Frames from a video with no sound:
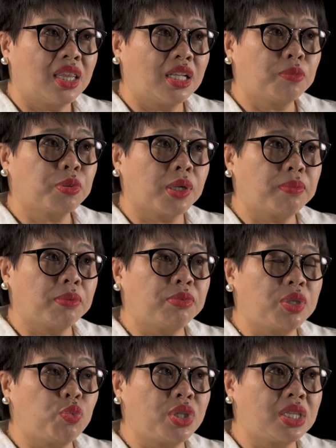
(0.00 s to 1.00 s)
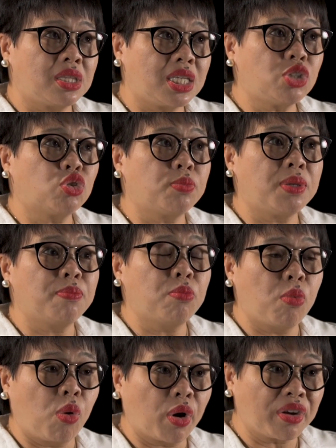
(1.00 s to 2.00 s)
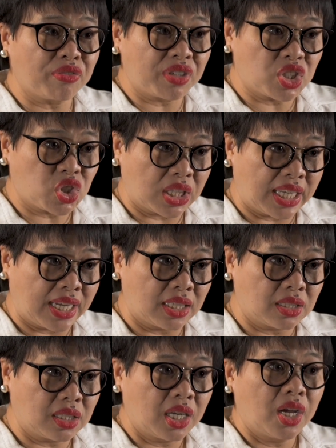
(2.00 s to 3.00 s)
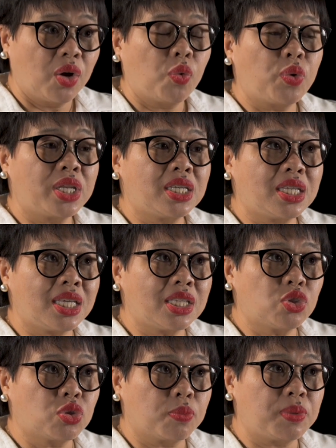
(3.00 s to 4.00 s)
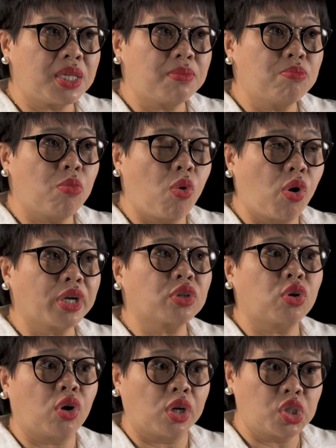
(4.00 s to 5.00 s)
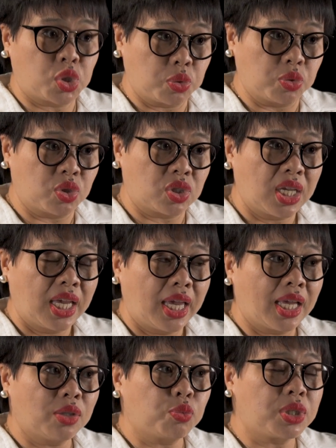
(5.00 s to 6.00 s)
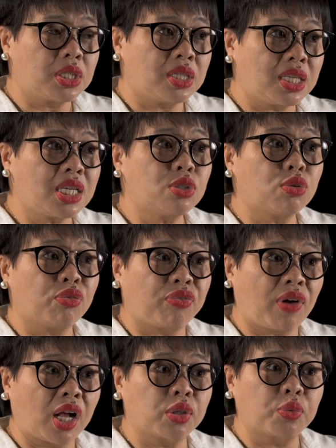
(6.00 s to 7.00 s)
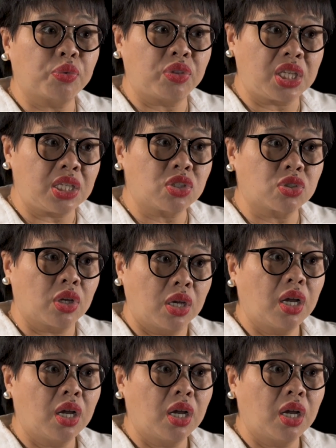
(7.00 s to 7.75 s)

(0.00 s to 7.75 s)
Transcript: then probably we need to be more vigilant, we need to be more cautious, and we need to follow these